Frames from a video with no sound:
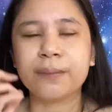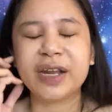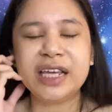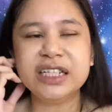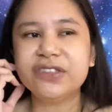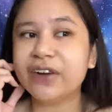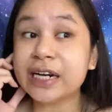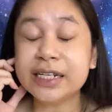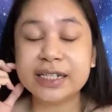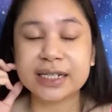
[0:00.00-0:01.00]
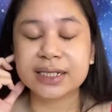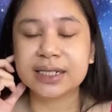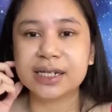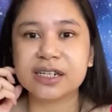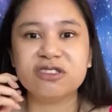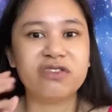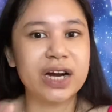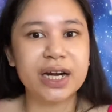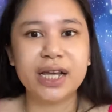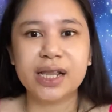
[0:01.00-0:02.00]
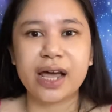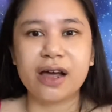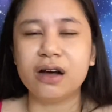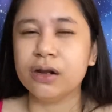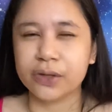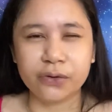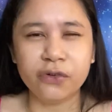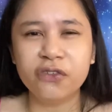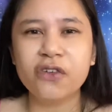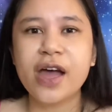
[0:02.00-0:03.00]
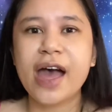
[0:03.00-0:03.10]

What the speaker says: But he's very distant, he's very like aloof,